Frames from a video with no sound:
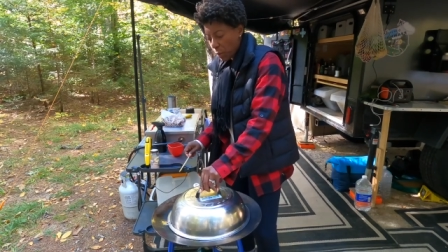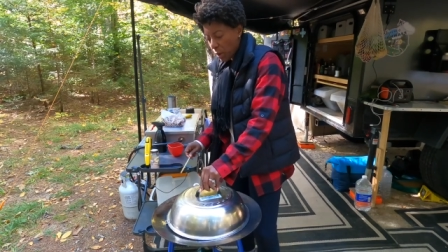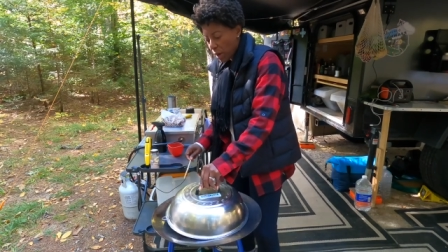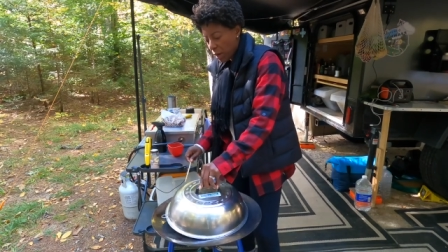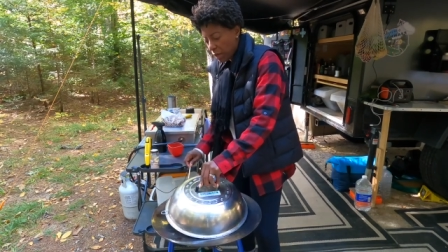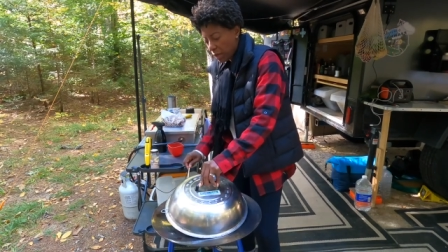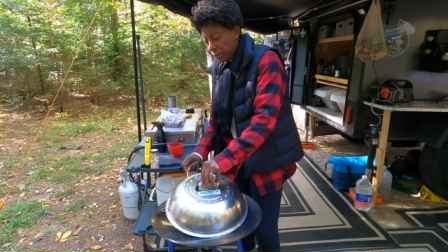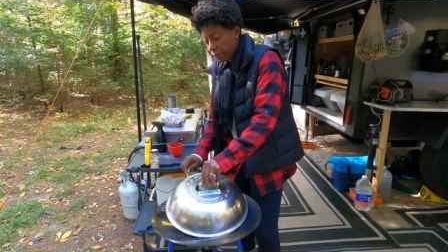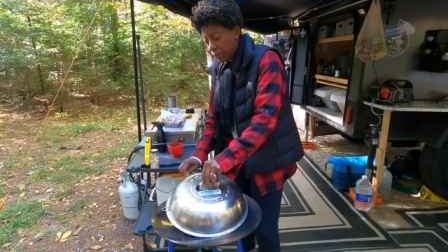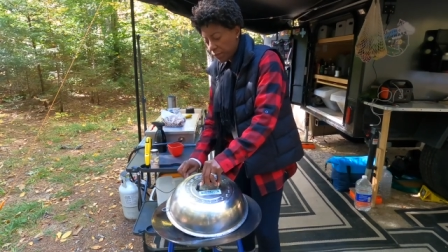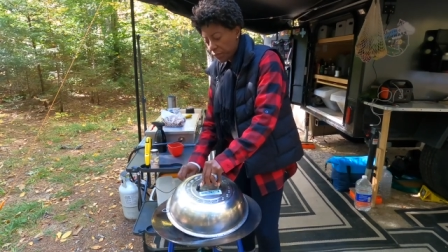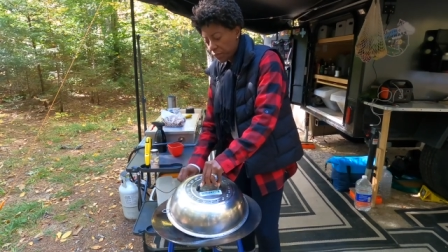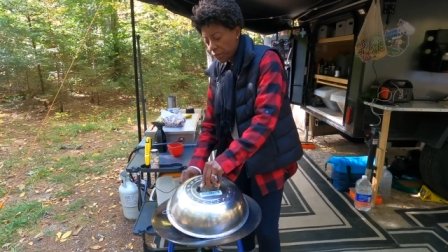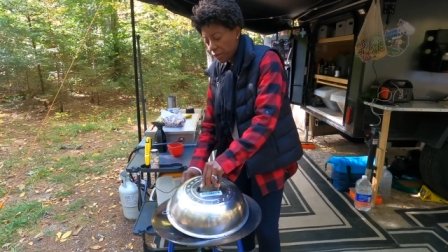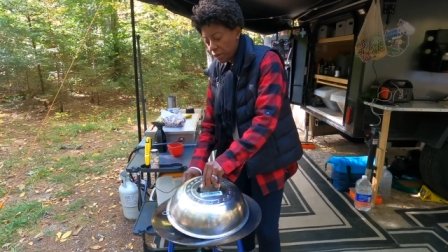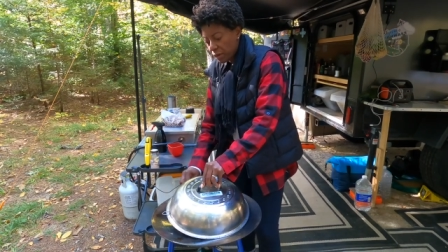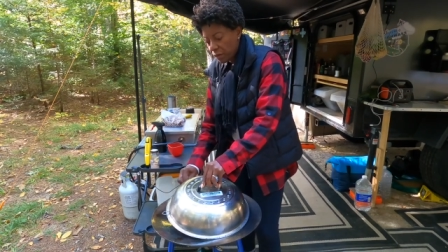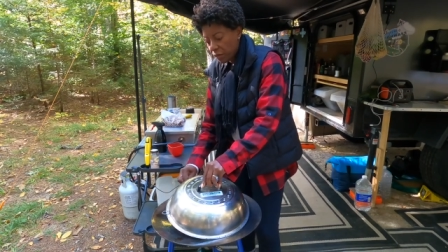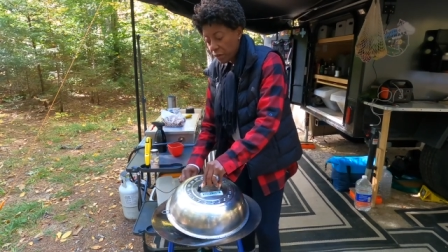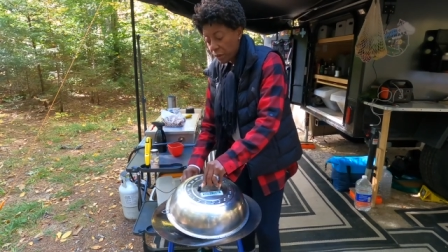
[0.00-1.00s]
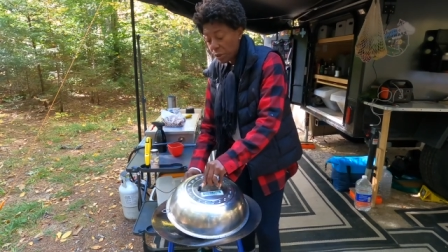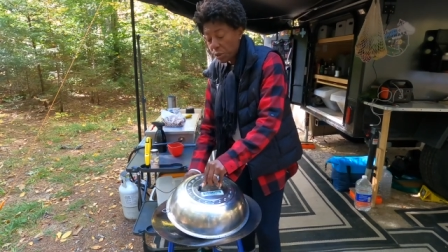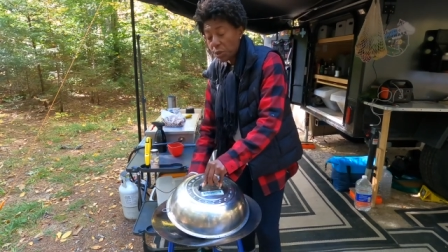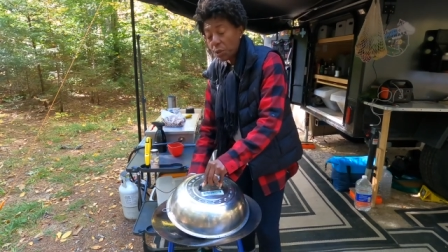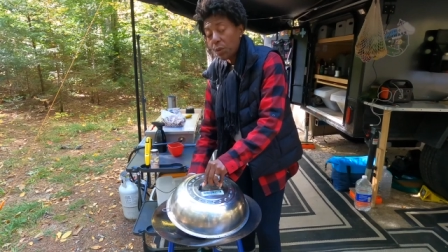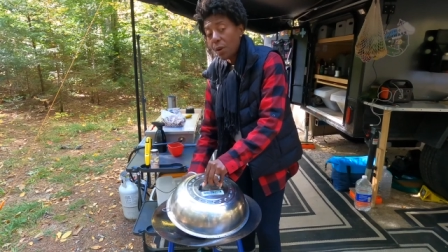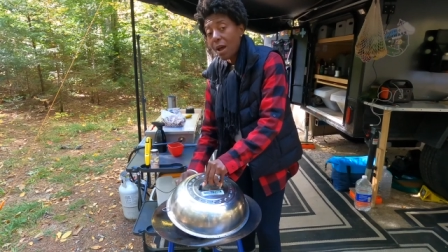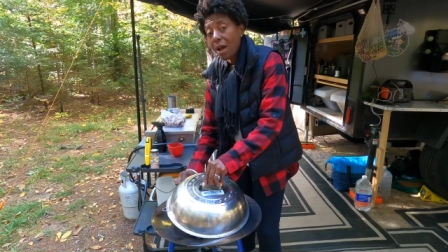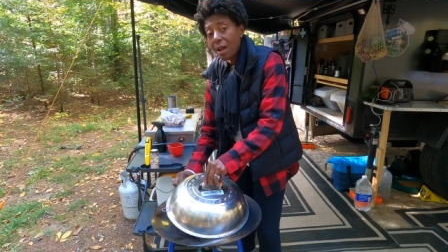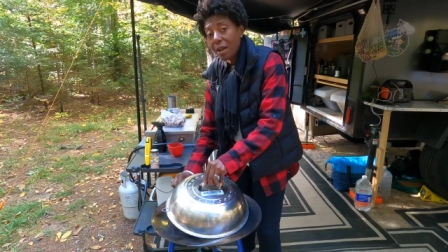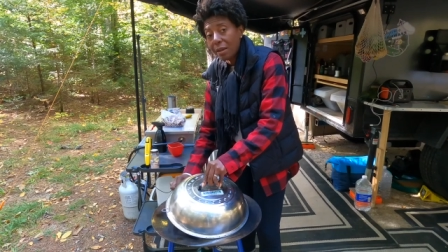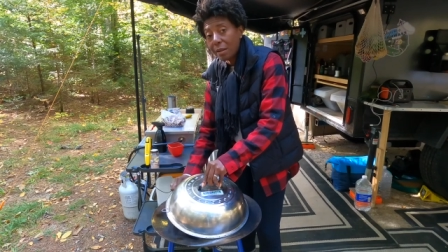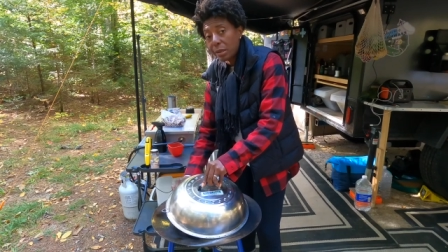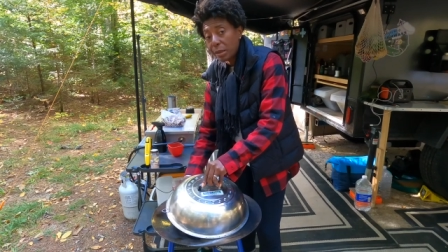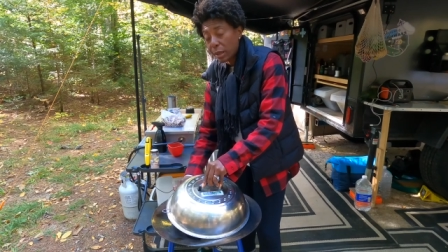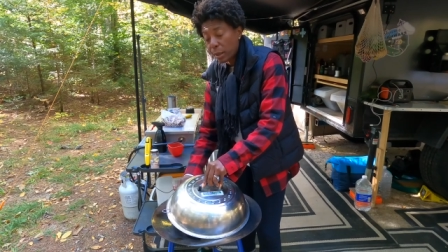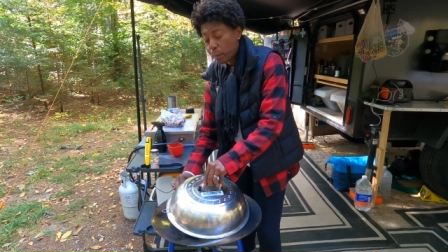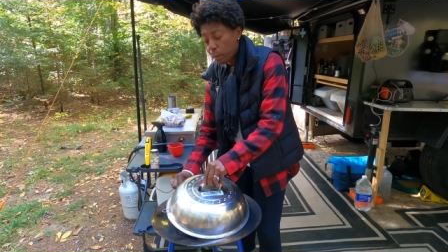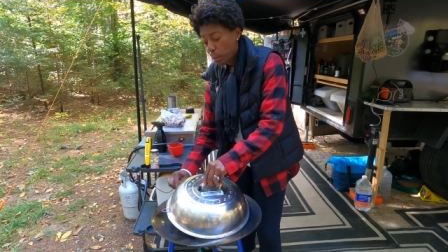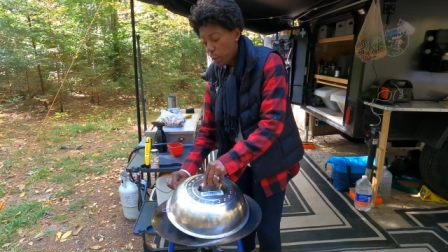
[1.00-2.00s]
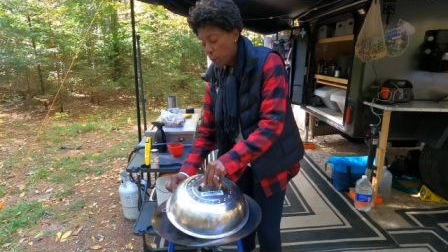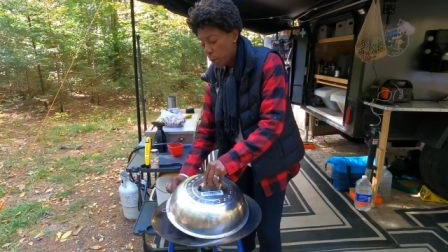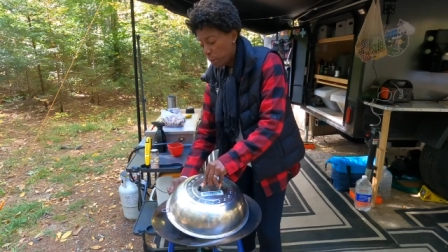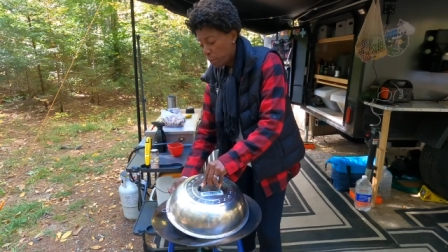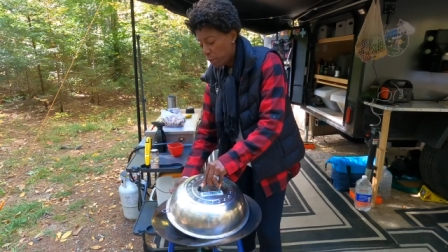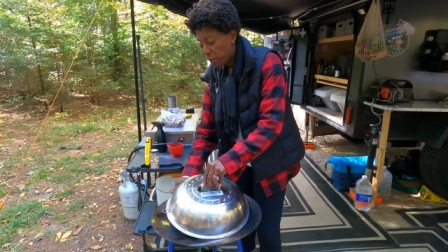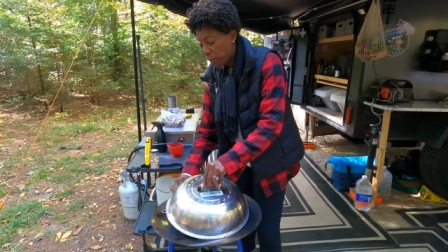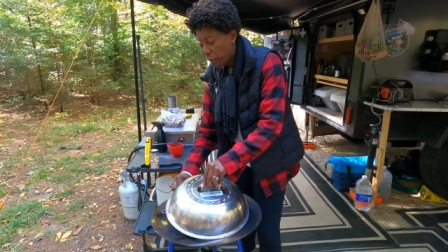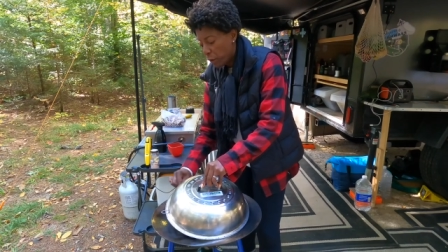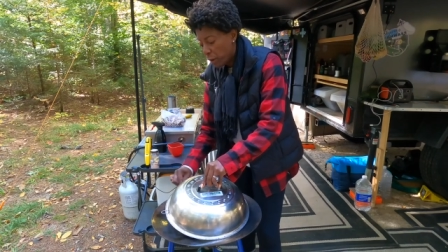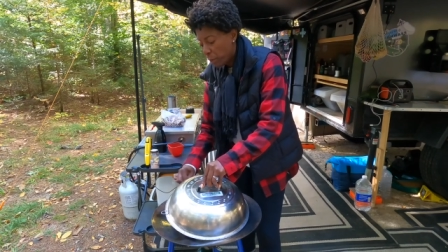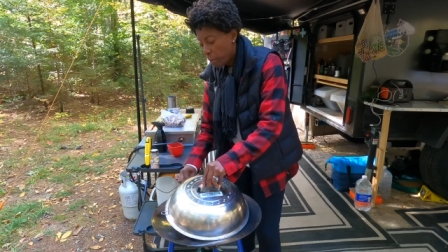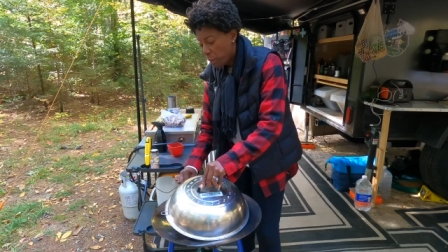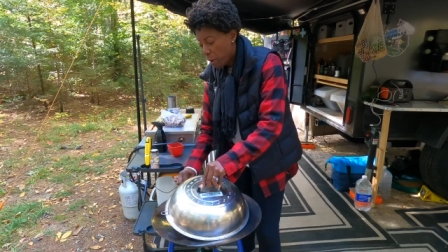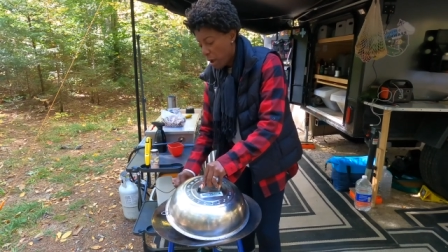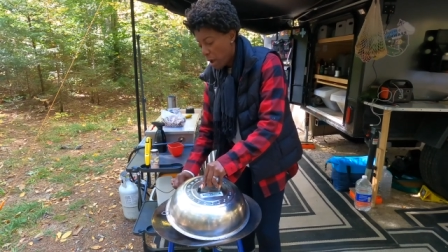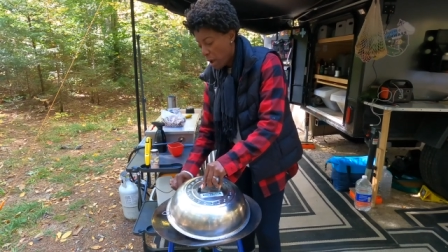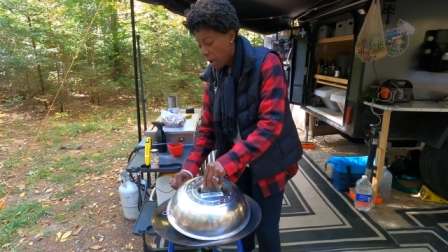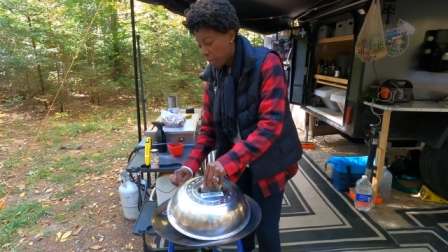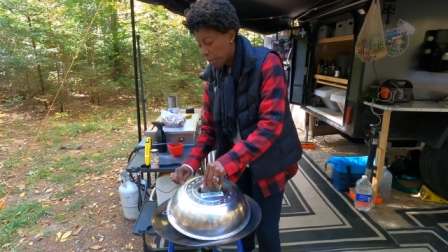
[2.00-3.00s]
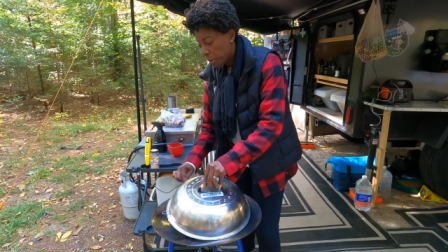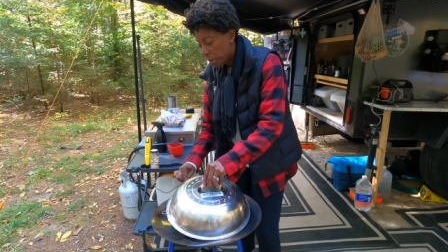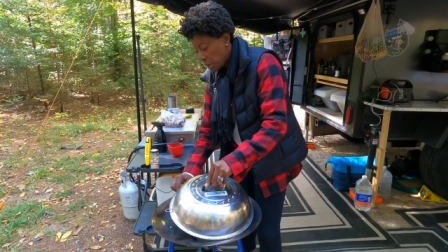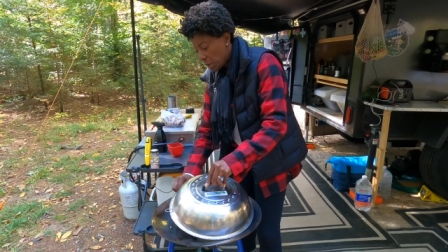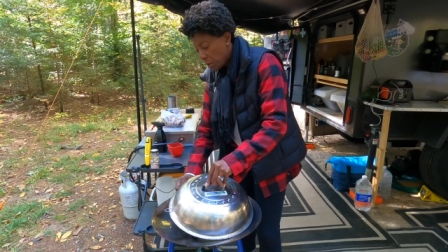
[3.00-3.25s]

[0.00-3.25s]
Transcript: right. If it's too high, it's gonna burn before it pops.